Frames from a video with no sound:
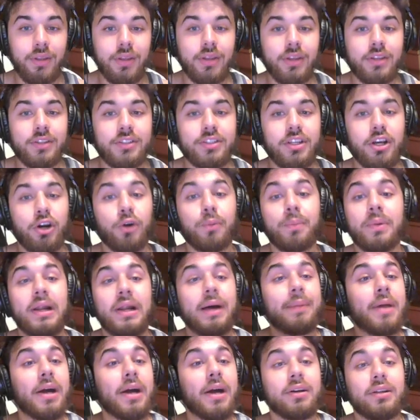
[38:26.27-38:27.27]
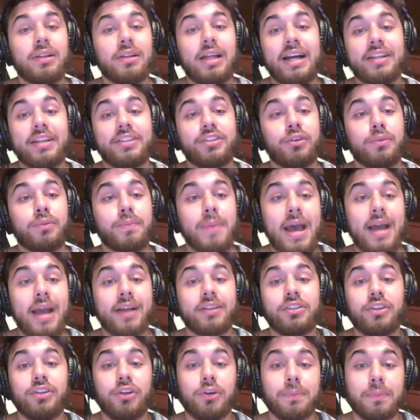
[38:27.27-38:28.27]
So, but I'm not going to lie to you. Back
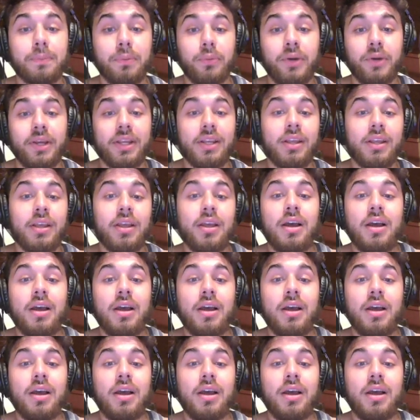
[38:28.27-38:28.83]
to your point,